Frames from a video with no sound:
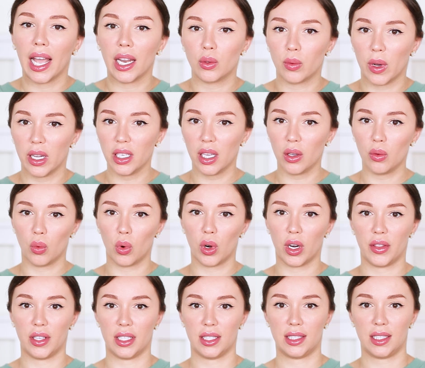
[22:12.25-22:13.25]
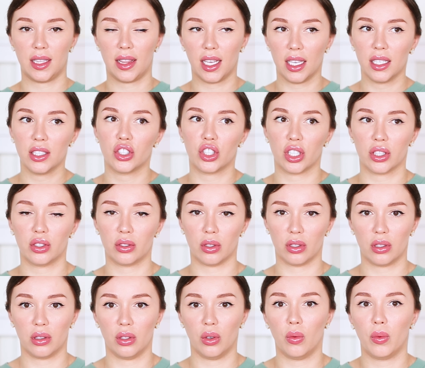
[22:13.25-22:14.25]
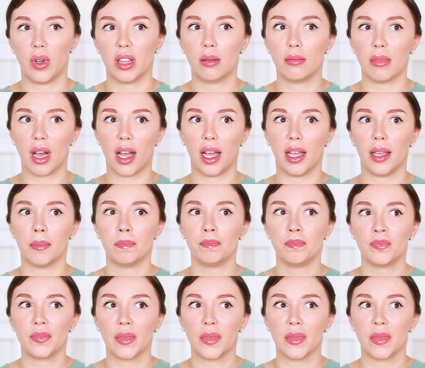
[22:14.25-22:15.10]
And when I wore this thin Justin Clue with my